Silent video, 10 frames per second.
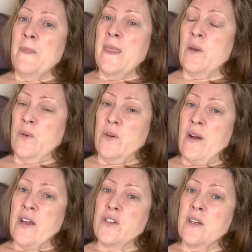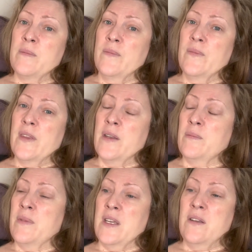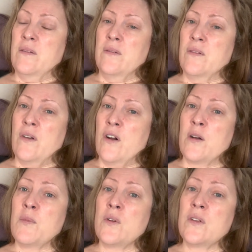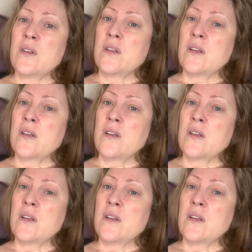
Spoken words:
it would crash him and be horrible.